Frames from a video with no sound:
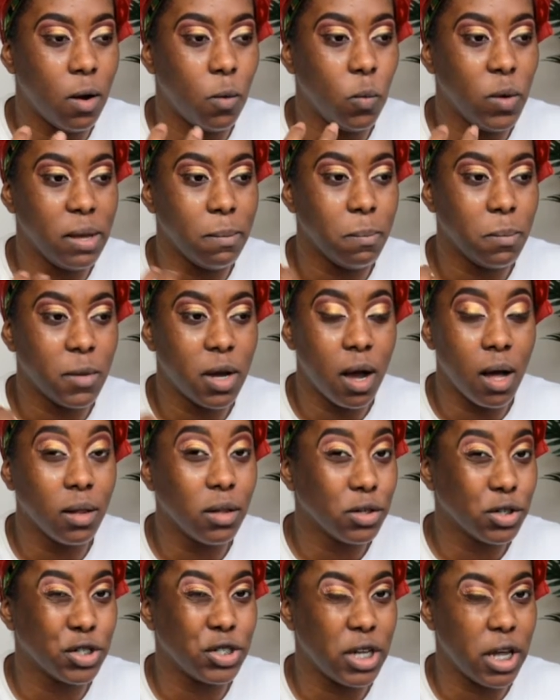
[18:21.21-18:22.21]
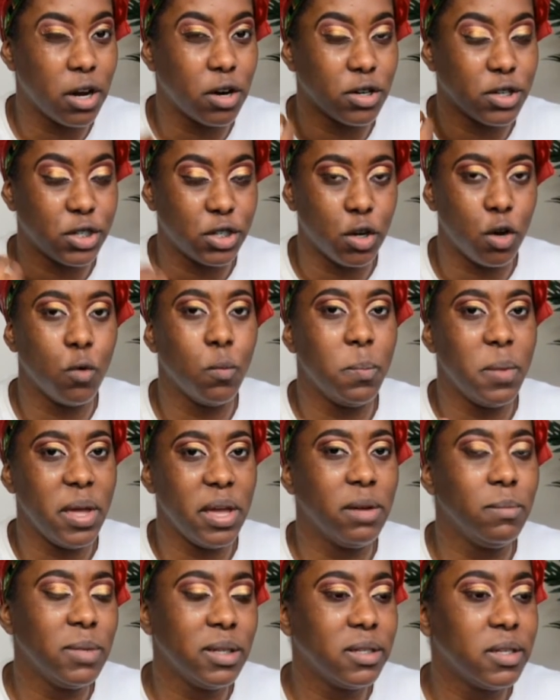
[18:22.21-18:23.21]
with colors that are so
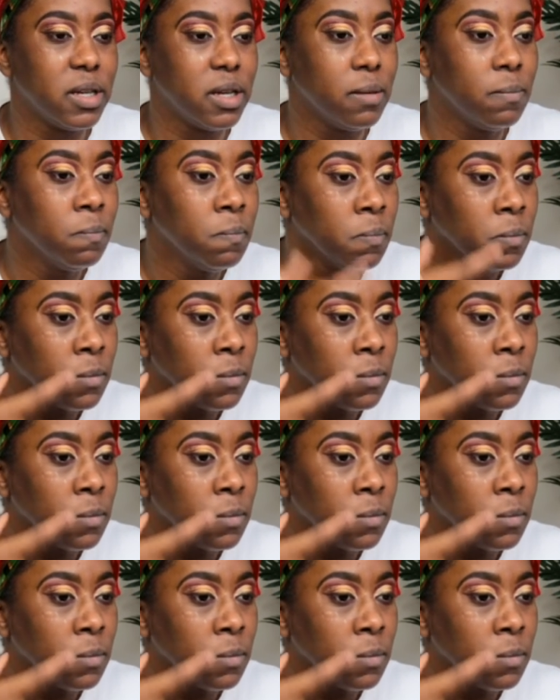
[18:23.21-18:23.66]
pigmented,